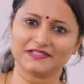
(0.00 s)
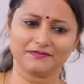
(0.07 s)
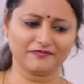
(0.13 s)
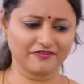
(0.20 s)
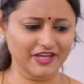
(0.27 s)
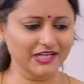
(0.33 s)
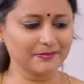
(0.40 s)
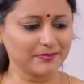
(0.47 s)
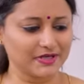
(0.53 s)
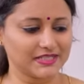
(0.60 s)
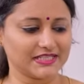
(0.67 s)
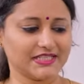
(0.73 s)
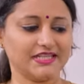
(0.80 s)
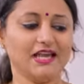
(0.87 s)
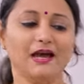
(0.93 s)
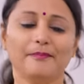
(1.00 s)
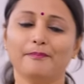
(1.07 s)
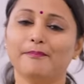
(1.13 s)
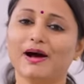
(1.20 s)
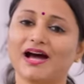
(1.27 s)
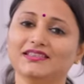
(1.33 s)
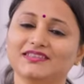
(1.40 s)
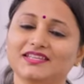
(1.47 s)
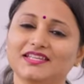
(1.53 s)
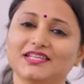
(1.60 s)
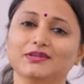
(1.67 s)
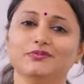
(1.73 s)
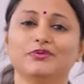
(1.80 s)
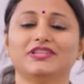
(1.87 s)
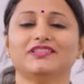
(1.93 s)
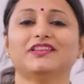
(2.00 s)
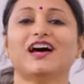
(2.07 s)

some very pretty bandhani with